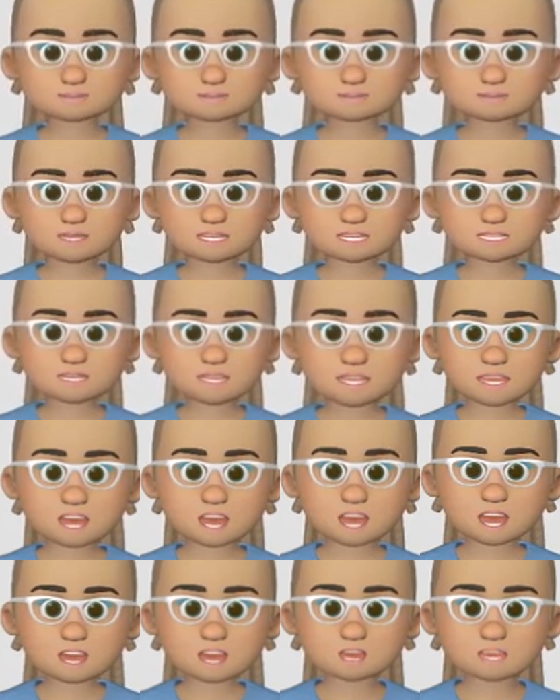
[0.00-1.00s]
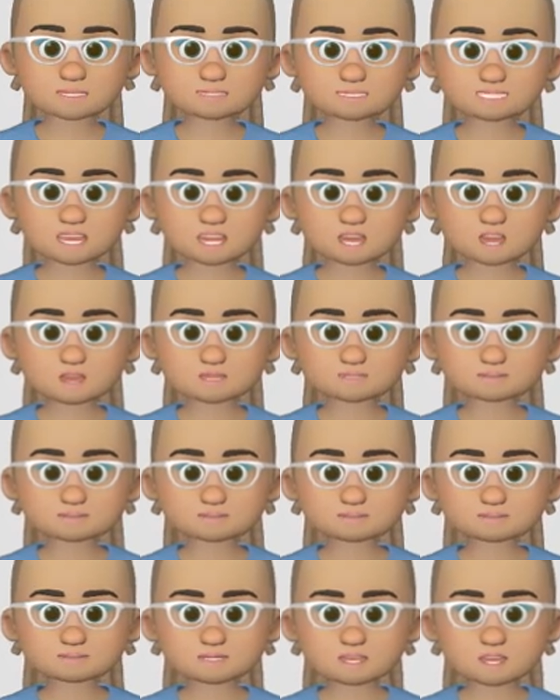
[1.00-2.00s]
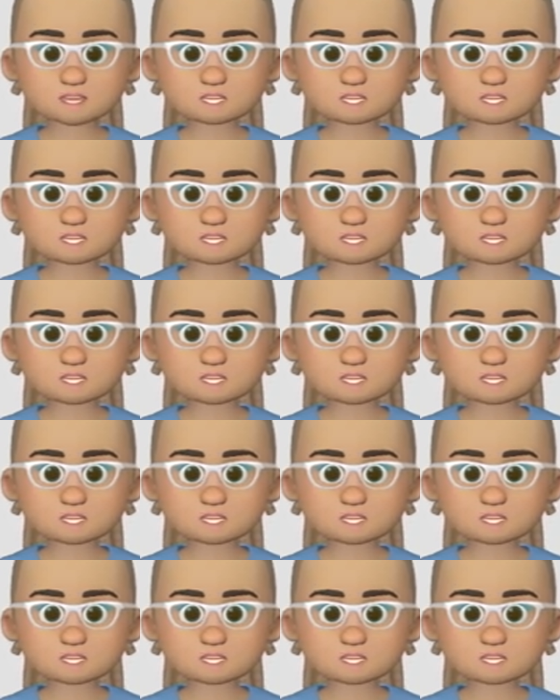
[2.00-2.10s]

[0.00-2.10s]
the reaction itself, the